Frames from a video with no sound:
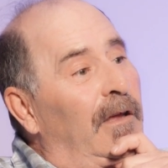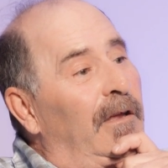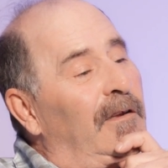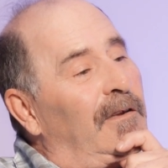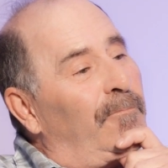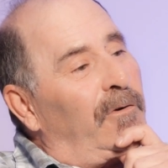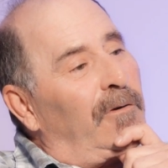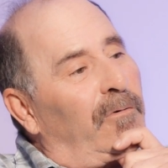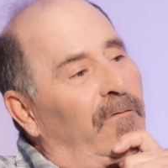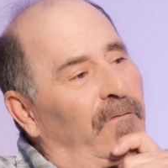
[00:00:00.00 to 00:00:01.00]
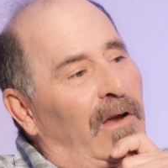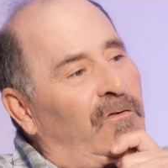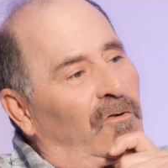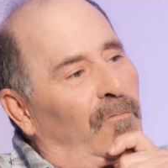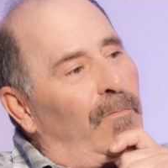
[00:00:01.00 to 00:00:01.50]
He's been a
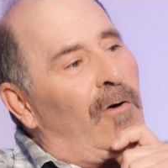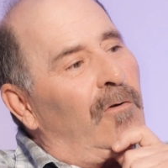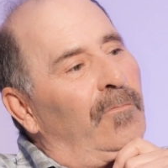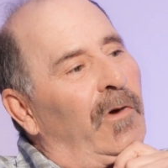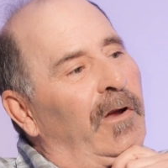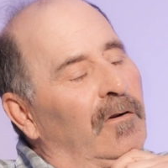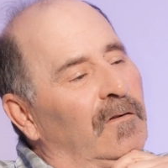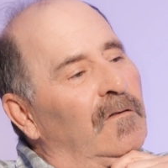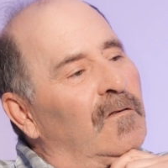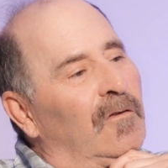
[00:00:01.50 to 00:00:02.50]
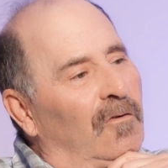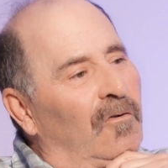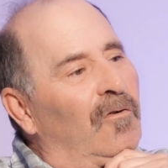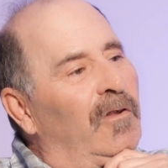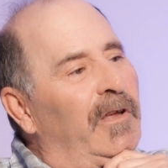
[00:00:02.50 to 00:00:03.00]
professional mountain biker since the
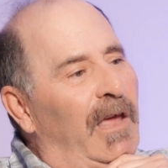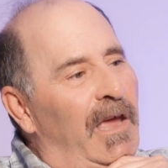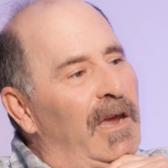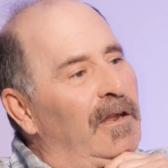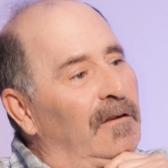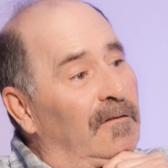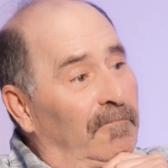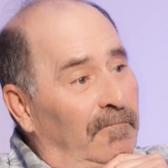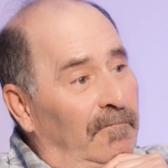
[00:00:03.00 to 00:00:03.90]
early 80s.